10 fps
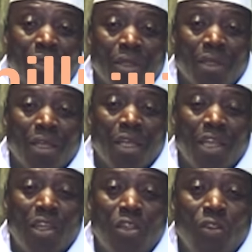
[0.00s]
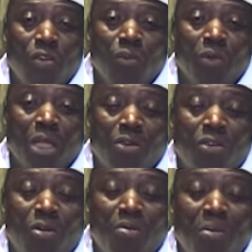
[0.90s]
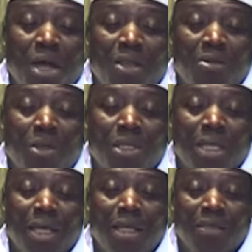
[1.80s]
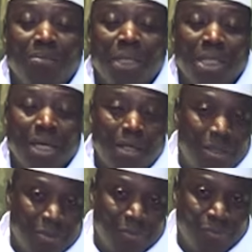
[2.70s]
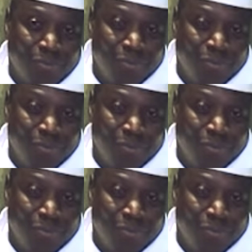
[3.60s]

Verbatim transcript: civil servants, soldiers, and the private sector, earning less than